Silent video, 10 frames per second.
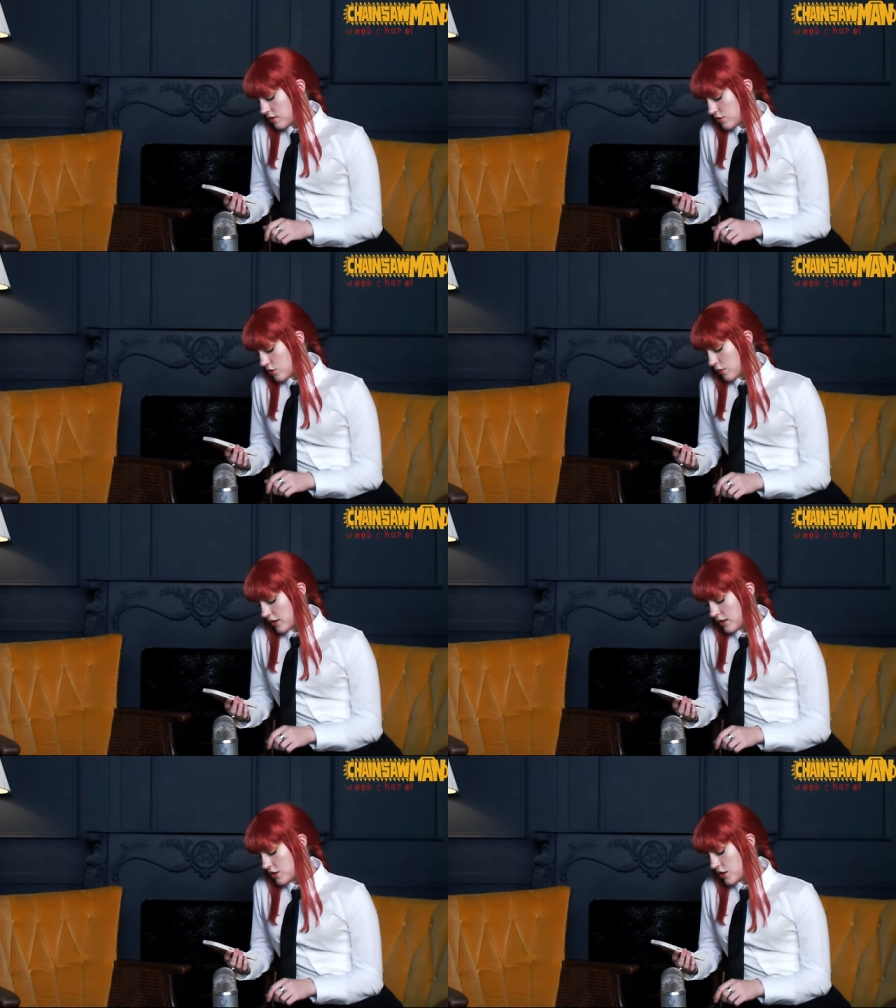
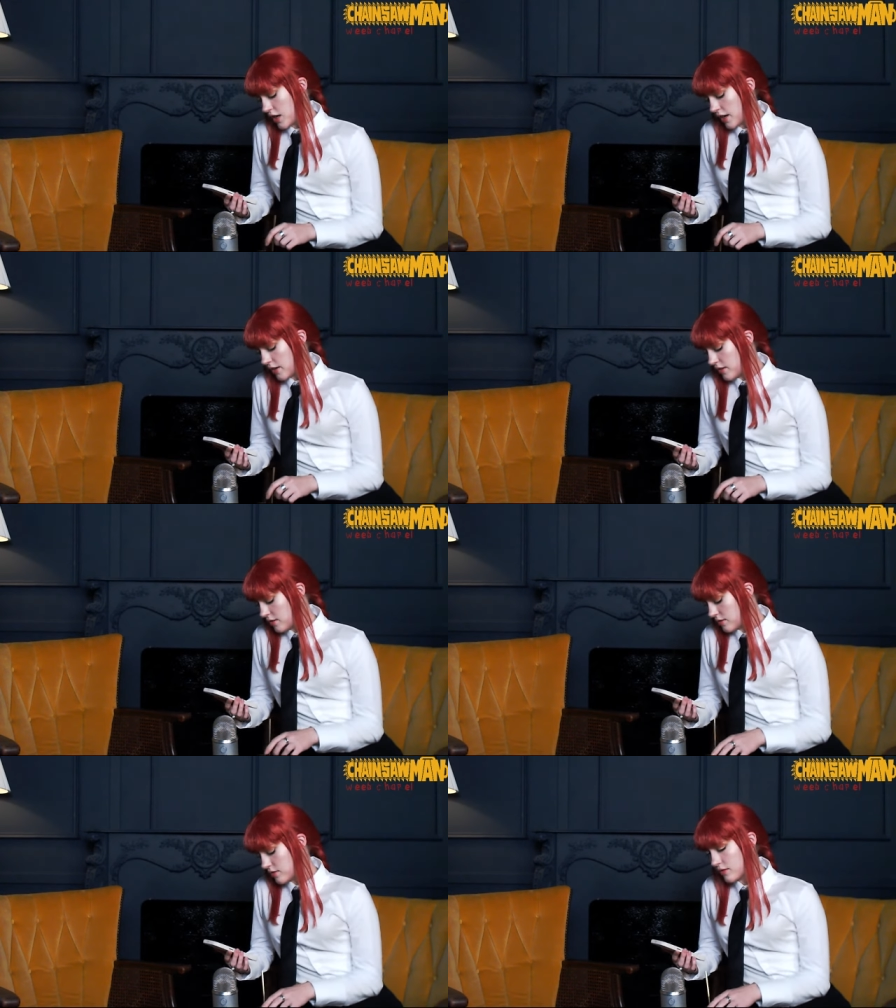join the chat.
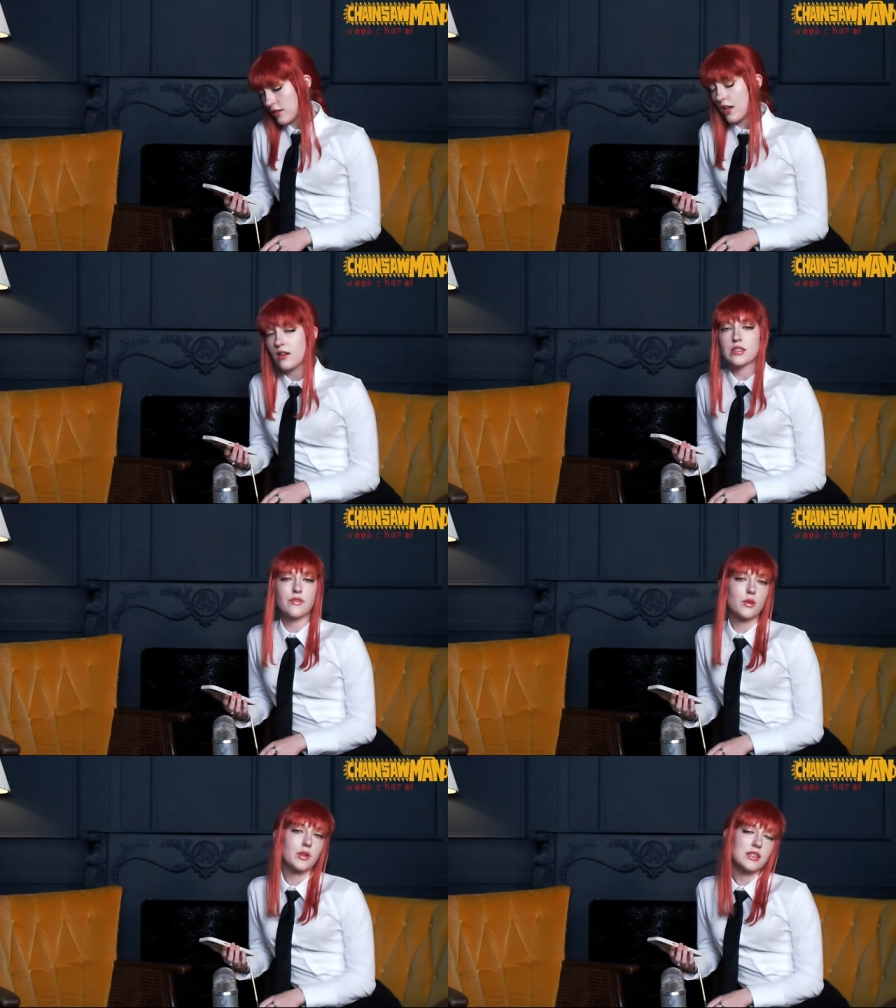How's
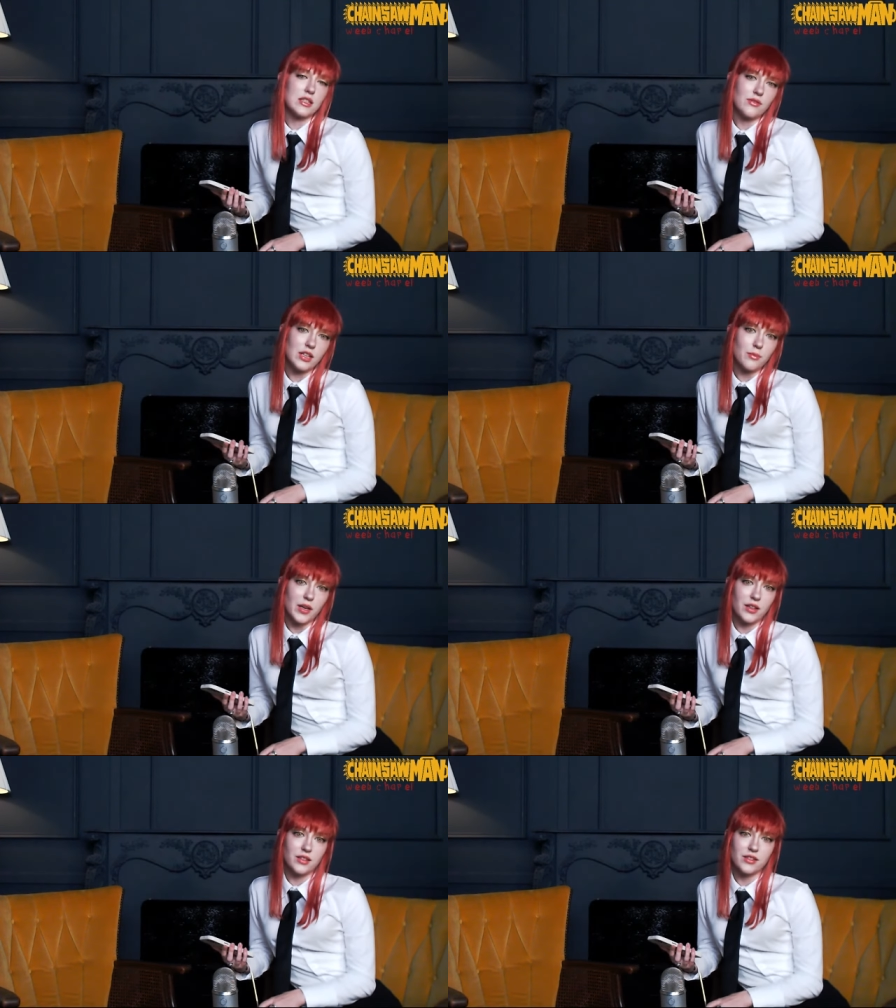everyone's evening
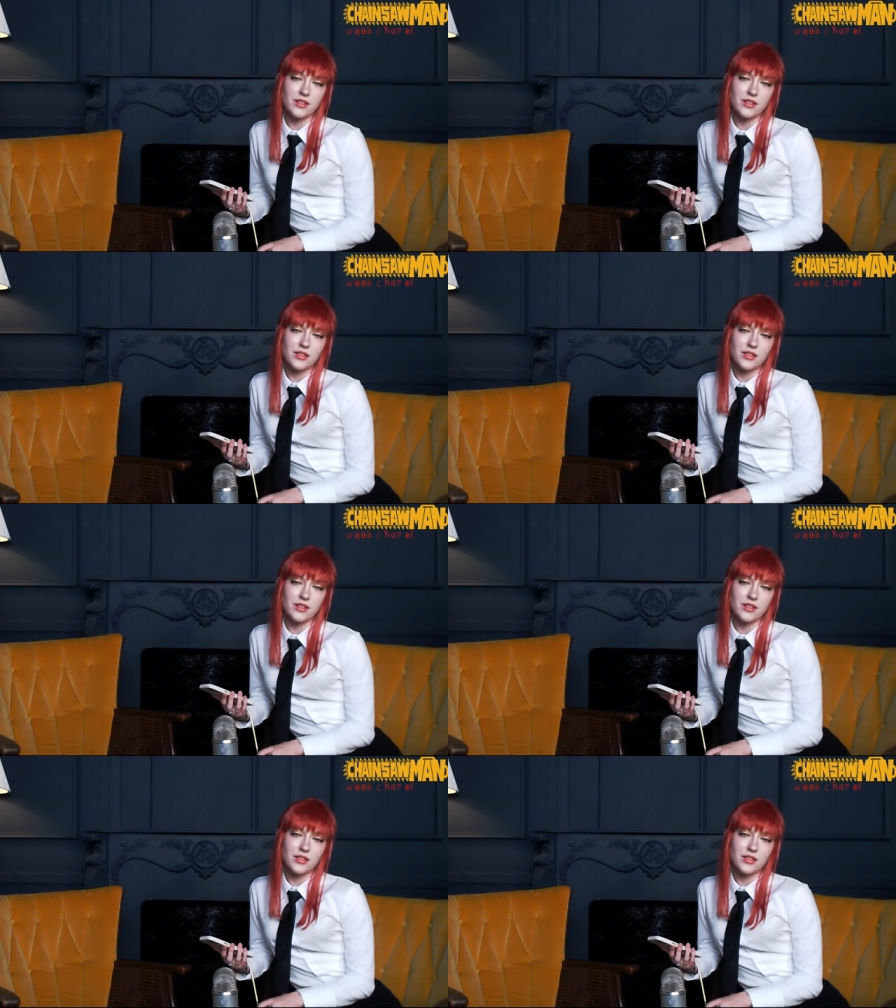been?